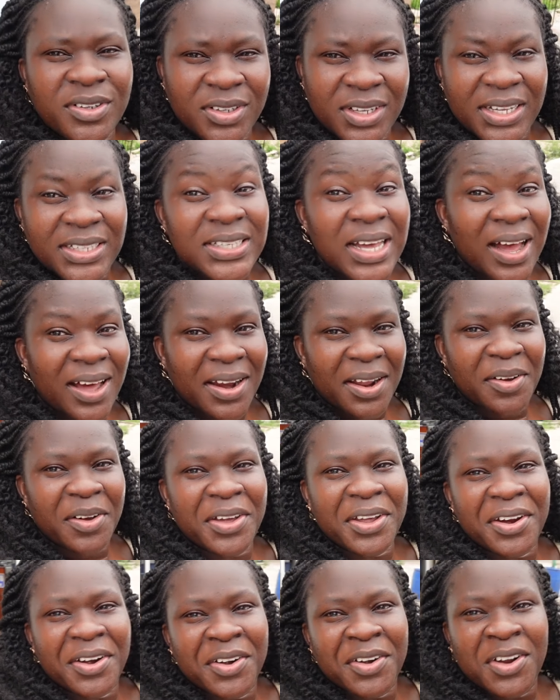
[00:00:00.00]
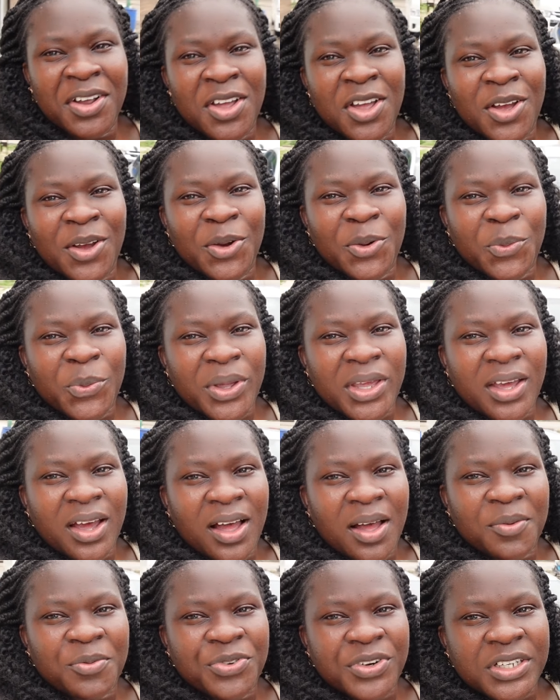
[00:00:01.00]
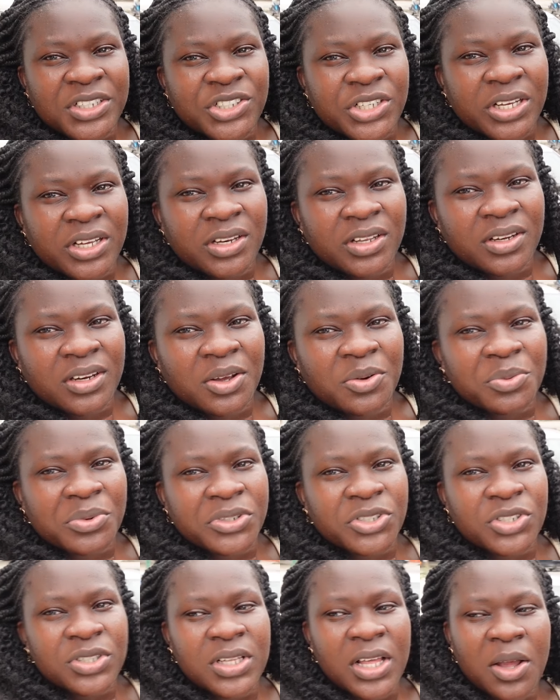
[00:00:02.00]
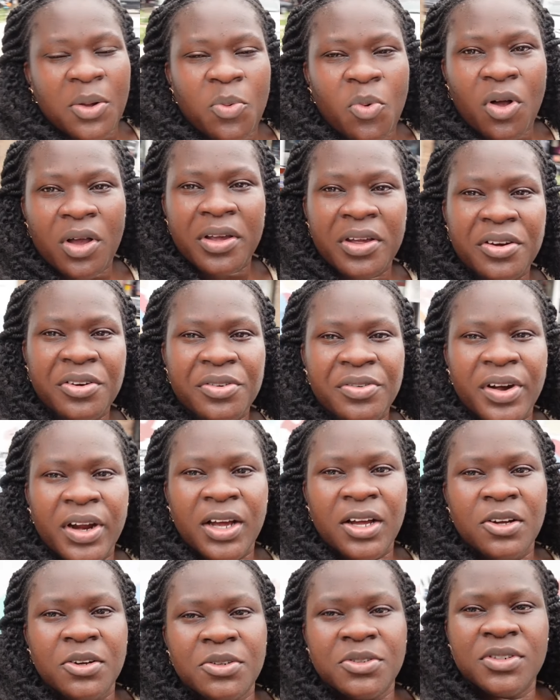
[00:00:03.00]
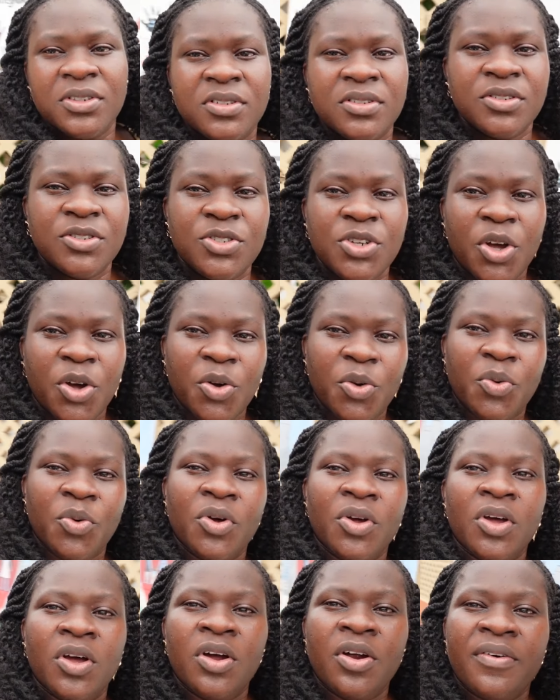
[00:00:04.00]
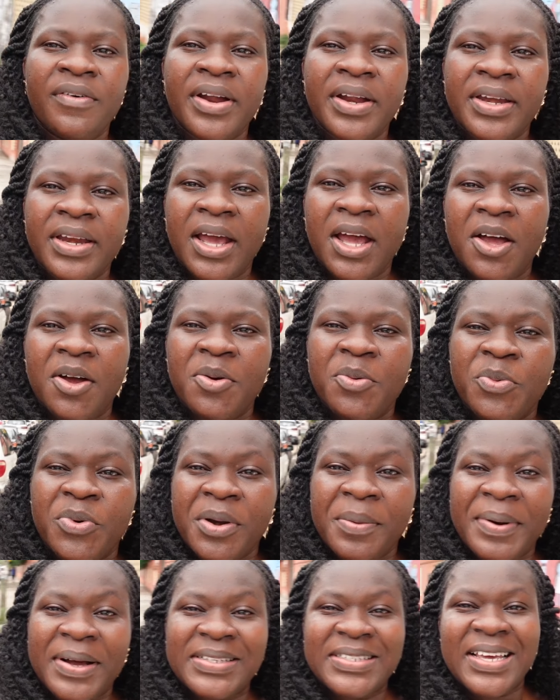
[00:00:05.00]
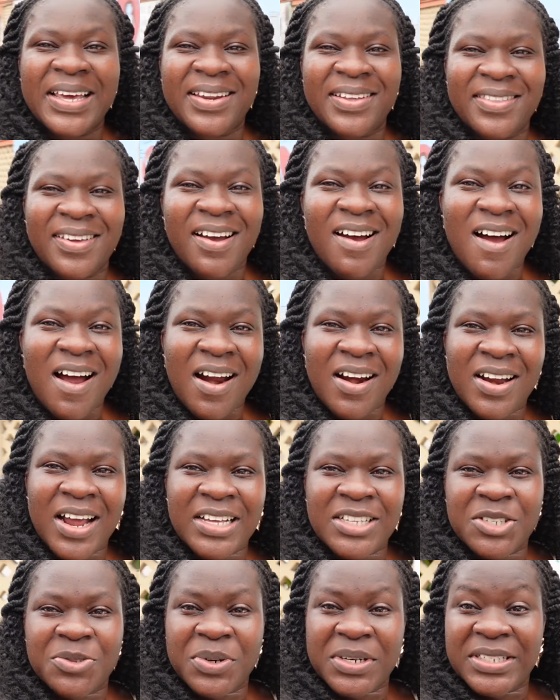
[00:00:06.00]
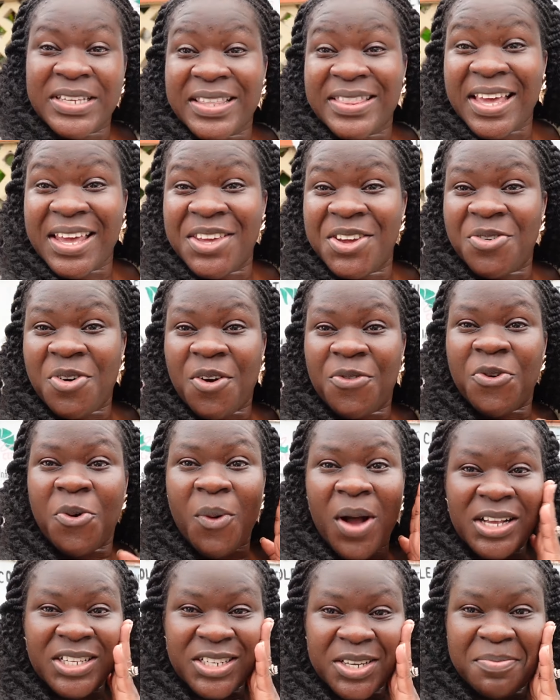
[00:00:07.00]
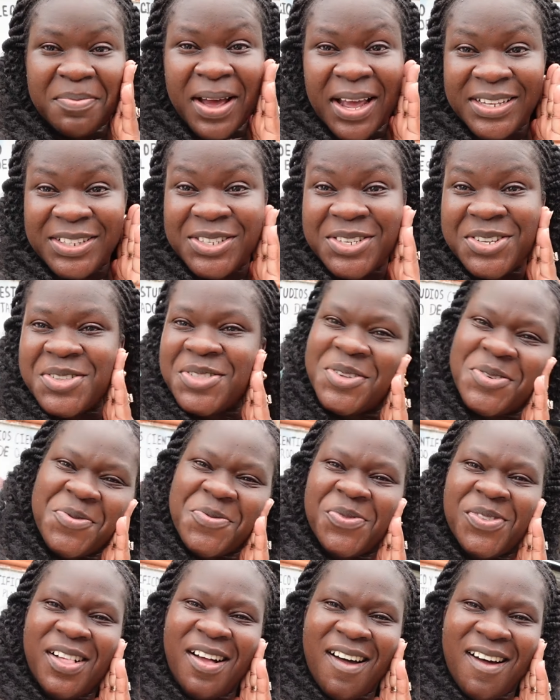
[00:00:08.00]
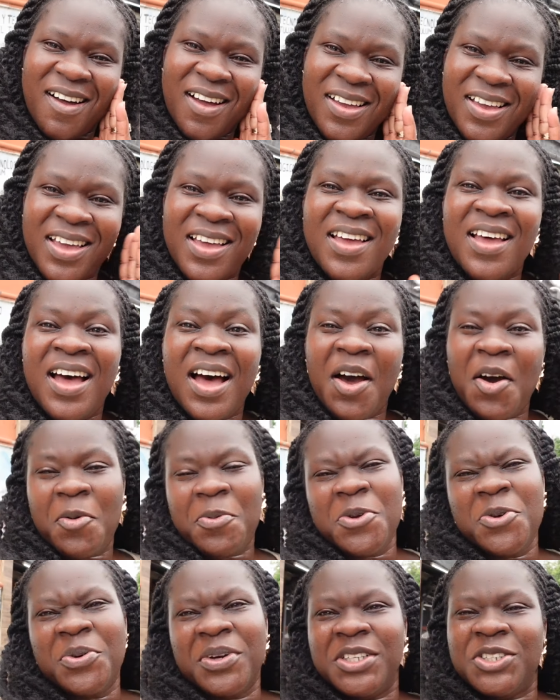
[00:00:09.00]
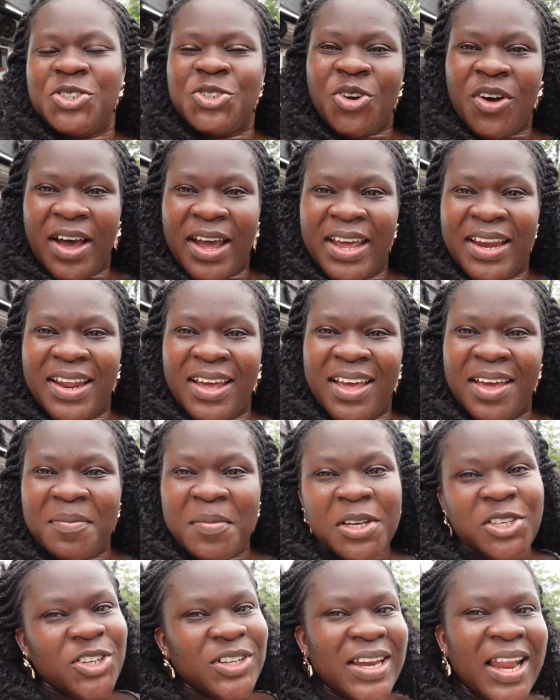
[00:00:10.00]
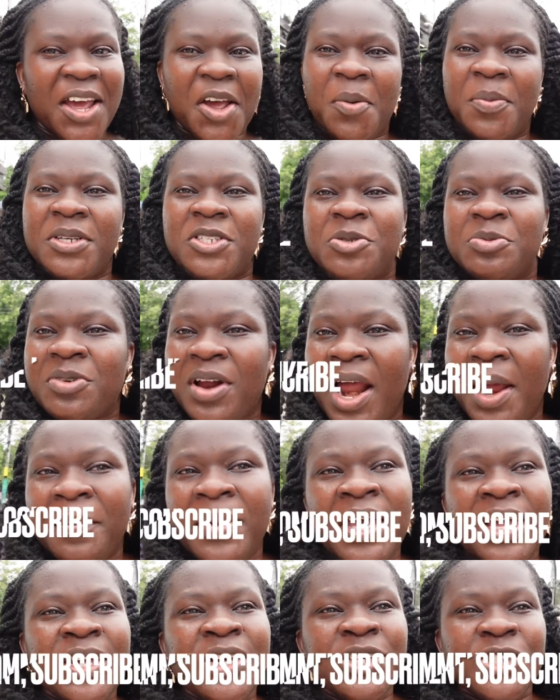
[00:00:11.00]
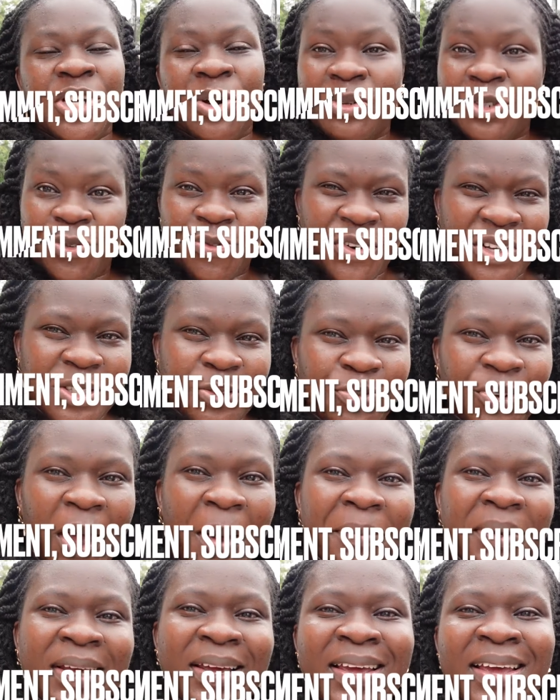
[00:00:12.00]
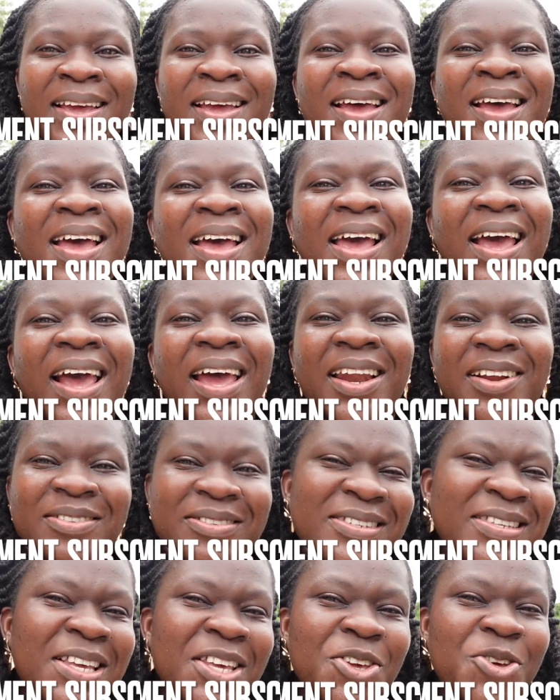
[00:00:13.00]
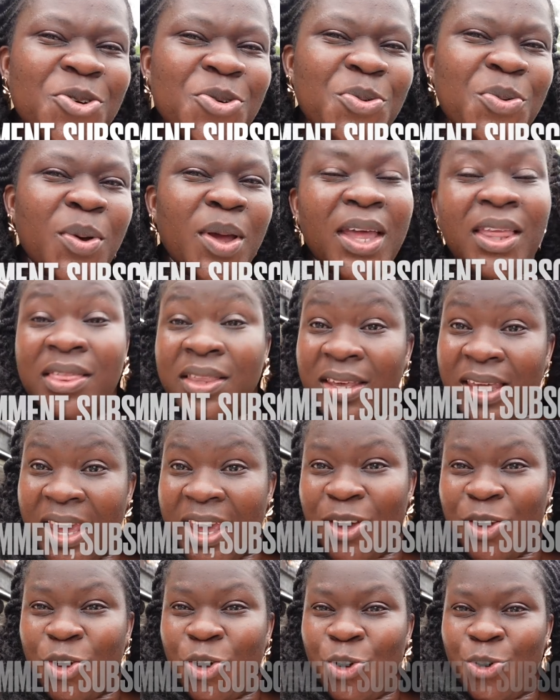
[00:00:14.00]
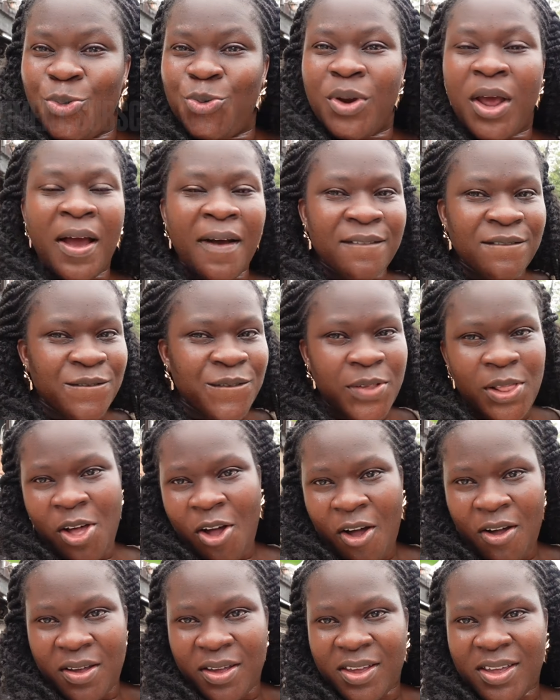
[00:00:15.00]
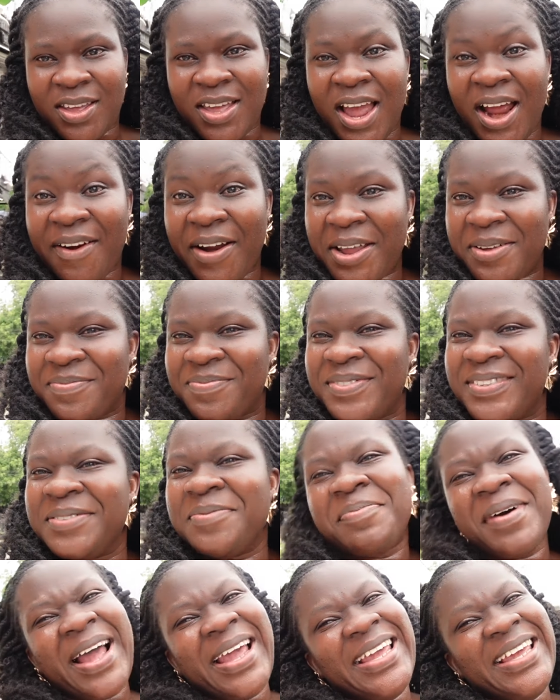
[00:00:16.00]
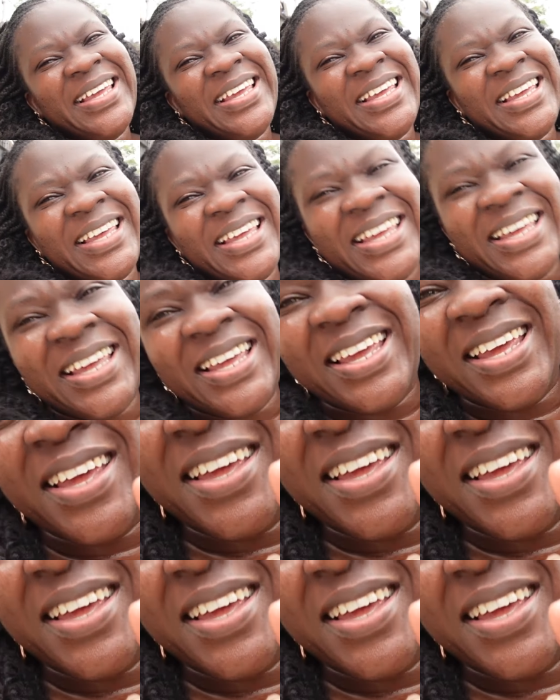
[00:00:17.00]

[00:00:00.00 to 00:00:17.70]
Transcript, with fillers: It's hot out here. We uh, finished eating and we're just like walking around. So right now we're about to get in the car. I just want to say thank you all for watching my Tulum vlog. Hope you enjoyed it. Make sure you like, comment, subscribe, share with your friends and family and I'll see you in the Cancun vlog. All right, bye.